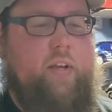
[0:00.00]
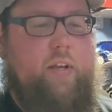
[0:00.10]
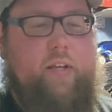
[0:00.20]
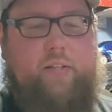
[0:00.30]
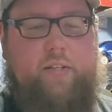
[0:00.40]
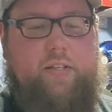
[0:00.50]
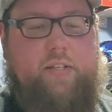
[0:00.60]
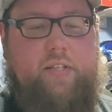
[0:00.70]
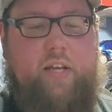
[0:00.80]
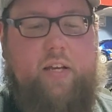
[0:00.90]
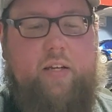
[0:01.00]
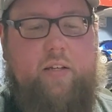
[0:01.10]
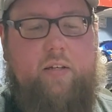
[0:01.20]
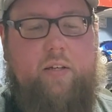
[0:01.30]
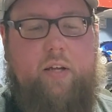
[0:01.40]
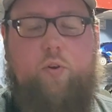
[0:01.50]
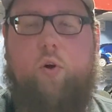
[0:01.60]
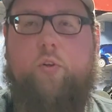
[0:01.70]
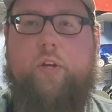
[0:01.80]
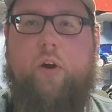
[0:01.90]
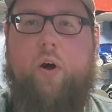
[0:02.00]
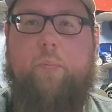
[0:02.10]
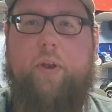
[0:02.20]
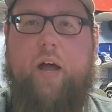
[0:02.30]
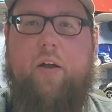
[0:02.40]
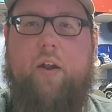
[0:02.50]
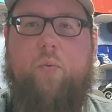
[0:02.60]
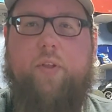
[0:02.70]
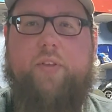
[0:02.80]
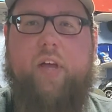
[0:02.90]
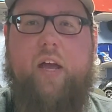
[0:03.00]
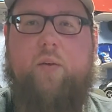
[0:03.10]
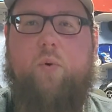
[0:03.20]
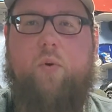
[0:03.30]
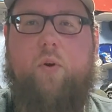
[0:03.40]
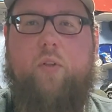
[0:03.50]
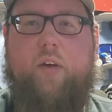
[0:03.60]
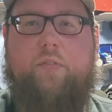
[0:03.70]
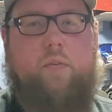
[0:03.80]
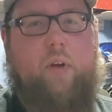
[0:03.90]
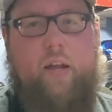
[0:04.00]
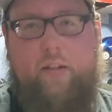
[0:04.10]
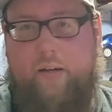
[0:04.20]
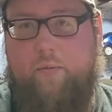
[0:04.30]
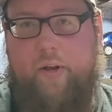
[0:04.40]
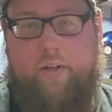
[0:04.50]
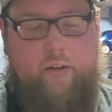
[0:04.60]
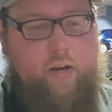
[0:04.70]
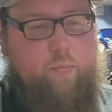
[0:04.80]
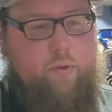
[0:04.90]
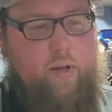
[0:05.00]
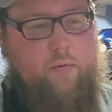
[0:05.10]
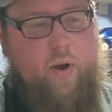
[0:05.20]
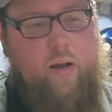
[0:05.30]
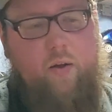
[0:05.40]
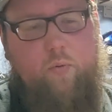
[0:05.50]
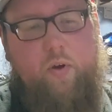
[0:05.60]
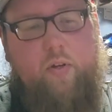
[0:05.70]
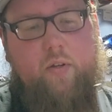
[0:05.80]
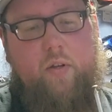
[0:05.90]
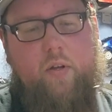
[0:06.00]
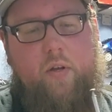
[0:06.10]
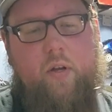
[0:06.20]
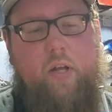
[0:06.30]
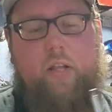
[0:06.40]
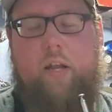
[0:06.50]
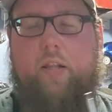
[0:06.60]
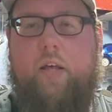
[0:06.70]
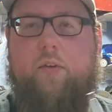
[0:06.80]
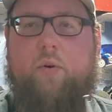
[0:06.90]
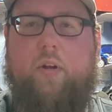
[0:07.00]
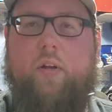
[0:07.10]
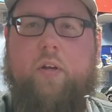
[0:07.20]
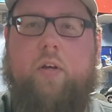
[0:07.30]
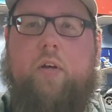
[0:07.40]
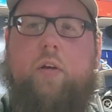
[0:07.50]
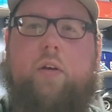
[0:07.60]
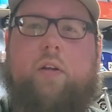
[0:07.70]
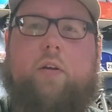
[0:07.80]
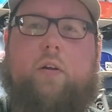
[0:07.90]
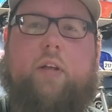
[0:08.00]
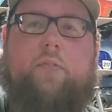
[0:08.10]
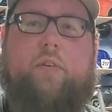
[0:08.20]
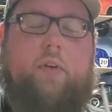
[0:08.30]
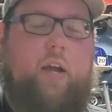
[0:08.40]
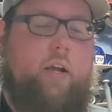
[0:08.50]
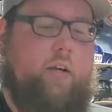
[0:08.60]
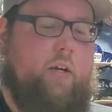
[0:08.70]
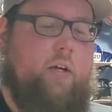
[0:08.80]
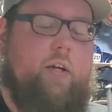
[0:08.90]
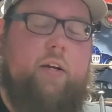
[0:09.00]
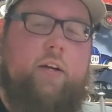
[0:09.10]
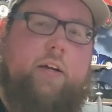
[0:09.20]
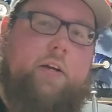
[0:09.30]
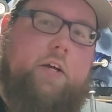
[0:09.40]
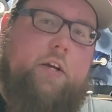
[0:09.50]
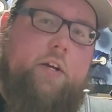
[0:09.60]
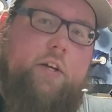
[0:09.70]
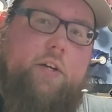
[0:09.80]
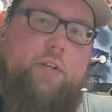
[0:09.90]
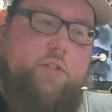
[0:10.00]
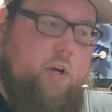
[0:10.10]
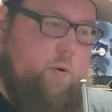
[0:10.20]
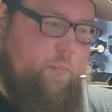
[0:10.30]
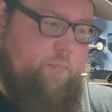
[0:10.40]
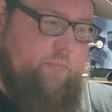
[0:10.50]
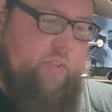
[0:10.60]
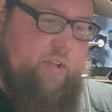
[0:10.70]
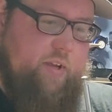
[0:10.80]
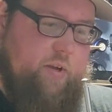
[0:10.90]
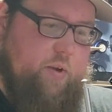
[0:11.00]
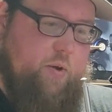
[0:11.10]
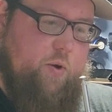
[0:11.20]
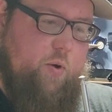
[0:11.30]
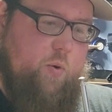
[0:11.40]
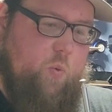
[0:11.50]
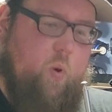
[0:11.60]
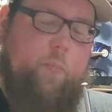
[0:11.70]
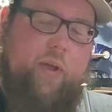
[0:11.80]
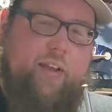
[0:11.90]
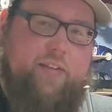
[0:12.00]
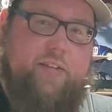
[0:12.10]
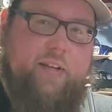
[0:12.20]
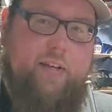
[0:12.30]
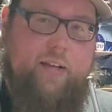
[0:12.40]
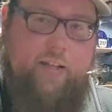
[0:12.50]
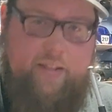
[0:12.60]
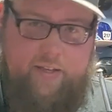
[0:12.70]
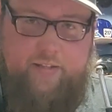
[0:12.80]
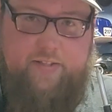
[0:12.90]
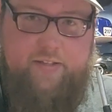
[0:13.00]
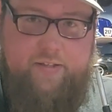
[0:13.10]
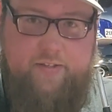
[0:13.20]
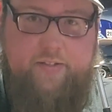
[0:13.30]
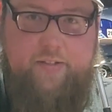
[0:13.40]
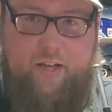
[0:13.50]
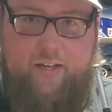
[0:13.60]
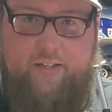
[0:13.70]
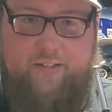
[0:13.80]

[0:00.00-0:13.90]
It's just a stick. It'll only go up and down on one side, won't go left to right like a regular airplane radio would. And on the other one, it'll go left to right. So, what makes this suck?